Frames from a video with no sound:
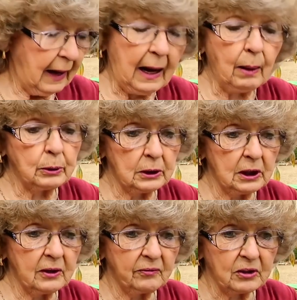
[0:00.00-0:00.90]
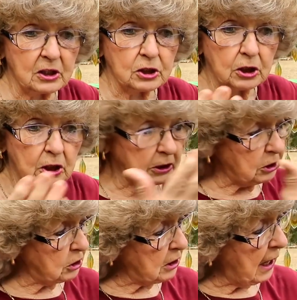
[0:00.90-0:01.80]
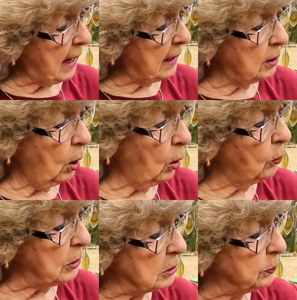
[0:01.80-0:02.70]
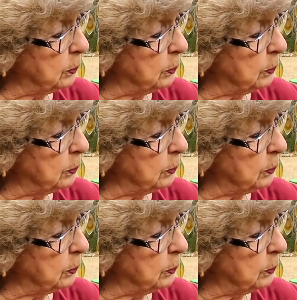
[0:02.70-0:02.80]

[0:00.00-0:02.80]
I would love for the sun to shine on this